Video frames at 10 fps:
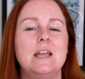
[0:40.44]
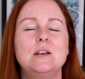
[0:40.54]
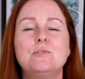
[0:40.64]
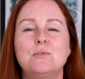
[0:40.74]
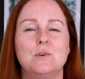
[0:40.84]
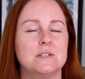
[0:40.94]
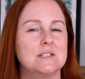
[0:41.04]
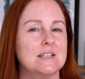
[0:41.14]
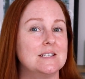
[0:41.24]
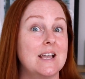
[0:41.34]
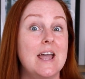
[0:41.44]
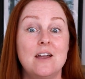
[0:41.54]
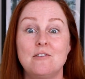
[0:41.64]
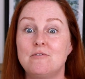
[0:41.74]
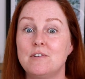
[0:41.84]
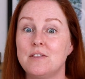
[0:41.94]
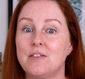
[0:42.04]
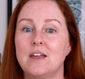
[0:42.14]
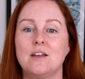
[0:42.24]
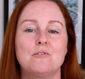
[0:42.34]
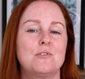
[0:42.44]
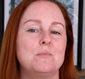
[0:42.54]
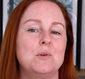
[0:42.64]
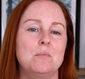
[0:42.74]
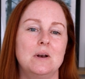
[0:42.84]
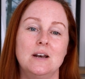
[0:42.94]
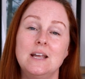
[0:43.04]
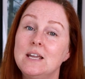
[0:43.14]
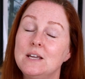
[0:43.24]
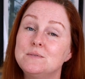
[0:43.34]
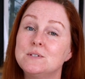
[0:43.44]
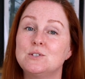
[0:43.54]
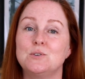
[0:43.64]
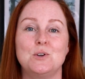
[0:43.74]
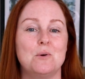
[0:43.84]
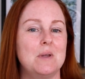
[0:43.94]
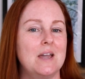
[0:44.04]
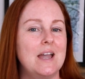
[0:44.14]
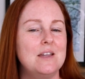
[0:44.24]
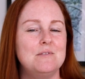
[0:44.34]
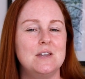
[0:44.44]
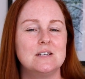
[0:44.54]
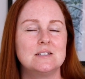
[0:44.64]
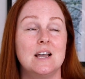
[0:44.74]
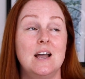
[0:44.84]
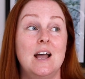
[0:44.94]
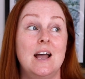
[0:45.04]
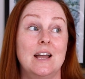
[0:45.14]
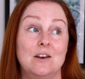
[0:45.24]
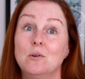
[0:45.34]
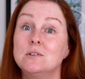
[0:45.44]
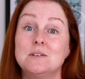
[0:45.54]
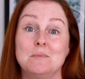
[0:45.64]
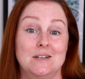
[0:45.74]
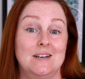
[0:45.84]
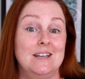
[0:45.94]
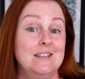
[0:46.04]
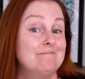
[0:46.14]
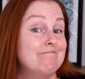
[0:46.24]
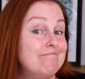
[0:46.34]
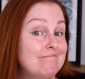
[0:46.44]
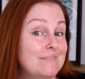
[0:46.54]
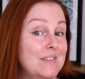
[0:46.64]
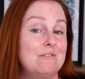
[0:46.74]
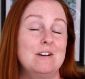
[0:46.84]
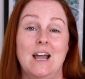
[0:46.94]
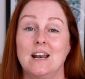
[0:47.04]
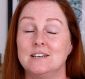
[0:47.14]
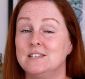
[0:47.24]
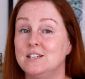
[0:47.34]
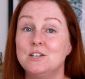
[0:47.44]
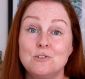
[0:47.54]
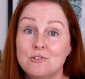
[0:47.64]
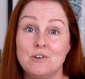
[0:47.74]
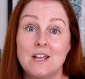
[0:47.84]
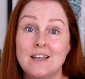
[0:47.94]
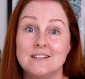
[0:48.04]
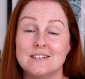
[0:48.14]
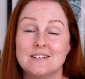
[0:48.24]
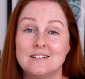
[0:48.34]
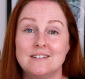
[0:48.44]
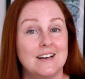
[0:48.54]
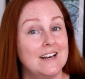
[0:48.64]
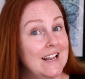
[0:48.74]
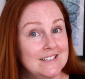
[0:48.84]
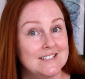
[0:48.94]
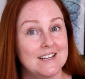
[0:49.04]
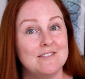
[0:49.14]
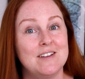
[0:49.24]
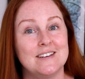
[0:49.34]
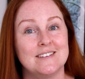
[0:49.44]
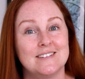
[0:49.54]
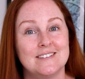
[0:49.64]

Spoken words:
influences everything from your beliefs to your behaviors and ultimately the reality you create. Let's dive in.